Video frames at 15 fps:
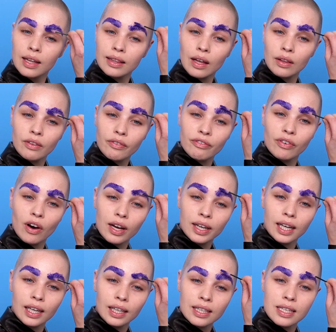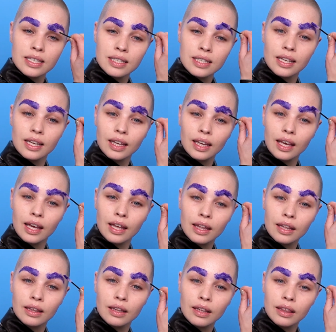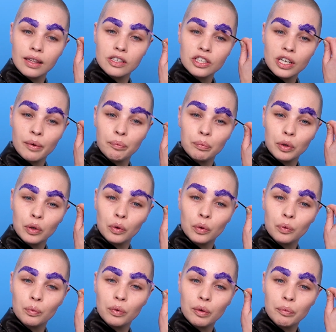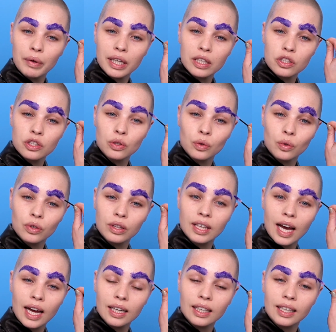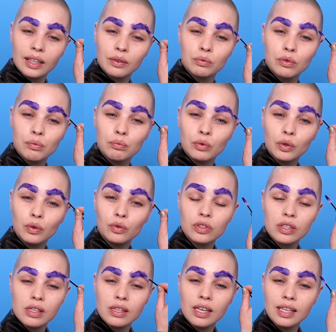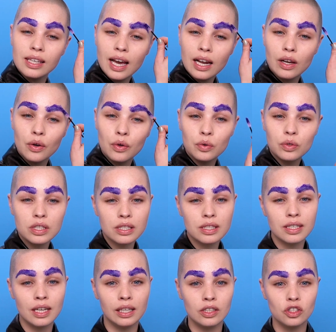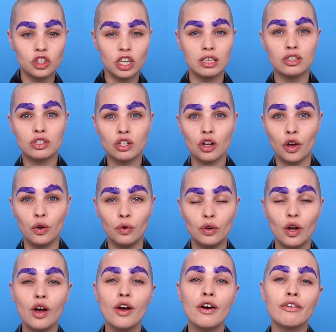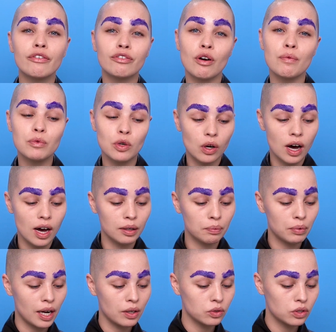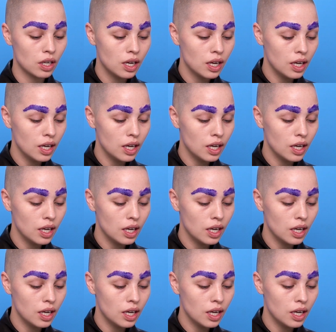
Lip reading: Now the violet in the shampoo will make sure that it removes the yellow tinge and tone from your eyebrows.